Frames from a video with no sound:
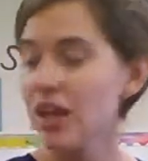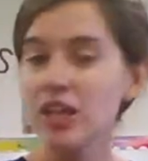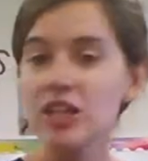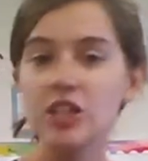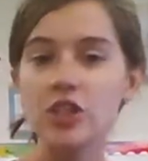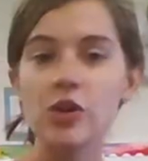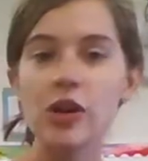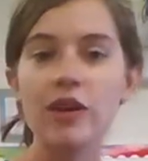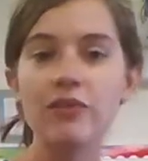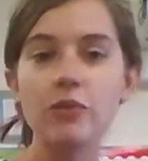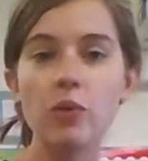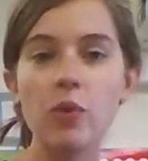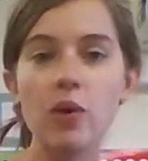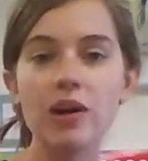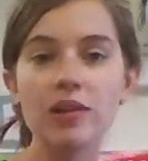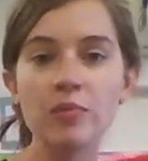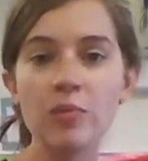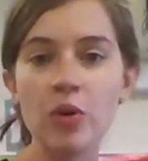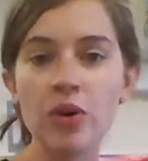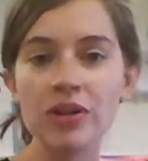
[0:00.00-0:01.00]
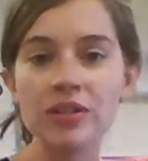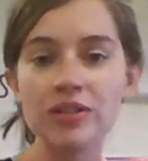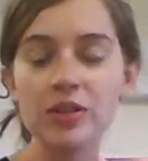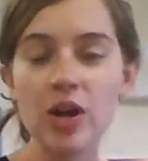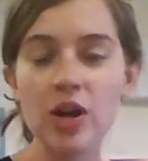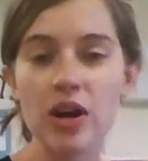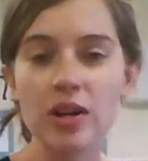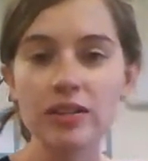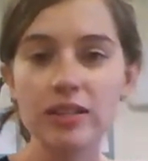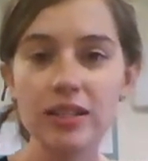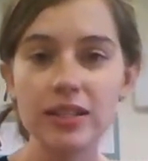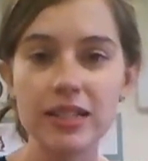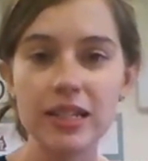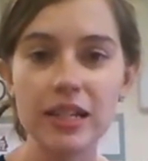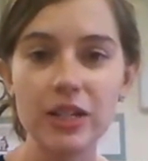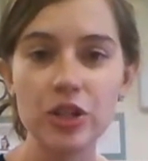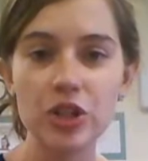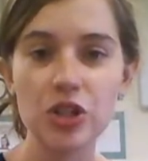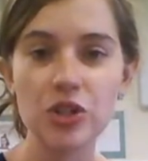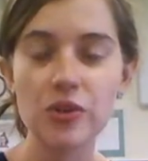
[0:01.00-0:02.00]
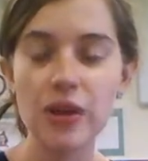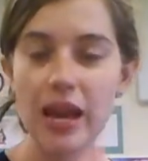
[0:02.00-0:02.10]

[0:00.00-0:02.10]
So I have one more song to teach you,